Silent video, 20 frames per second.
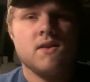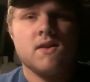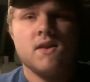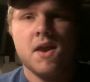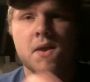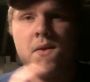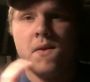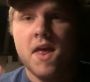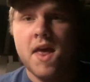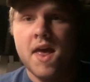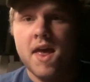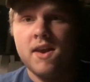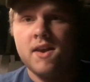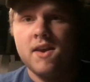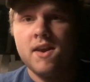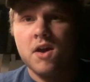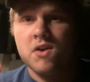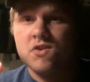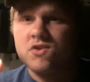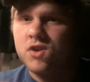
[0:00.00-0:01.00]
And
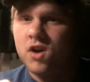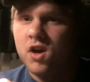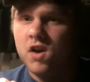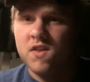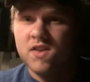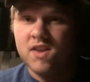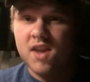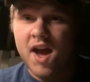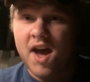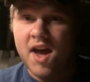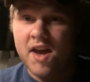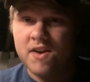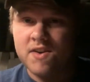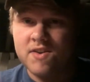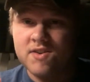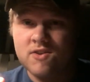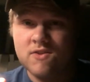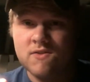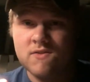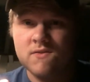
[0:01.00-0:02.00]
then I'll show you the tires.